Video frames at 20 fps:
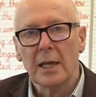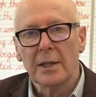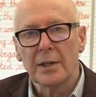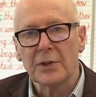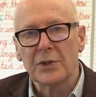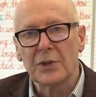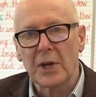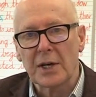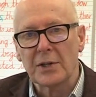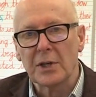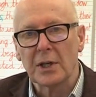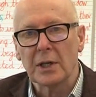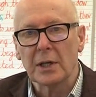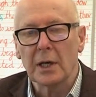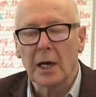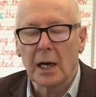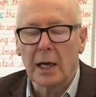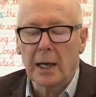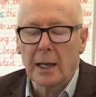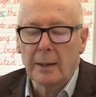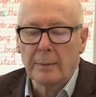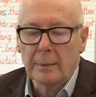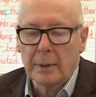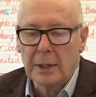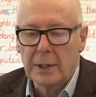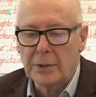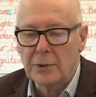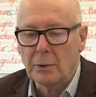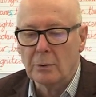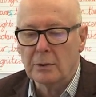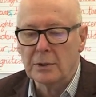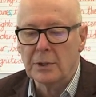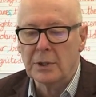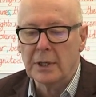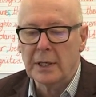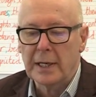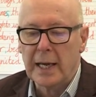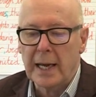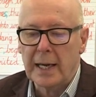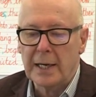The setting is altered
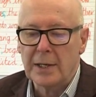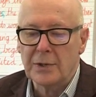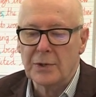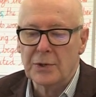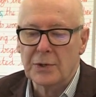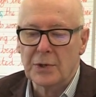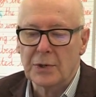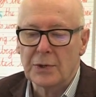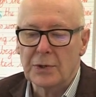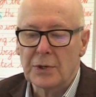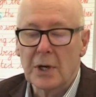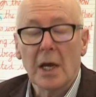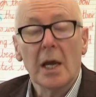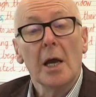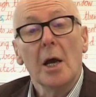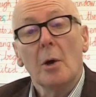in that instance.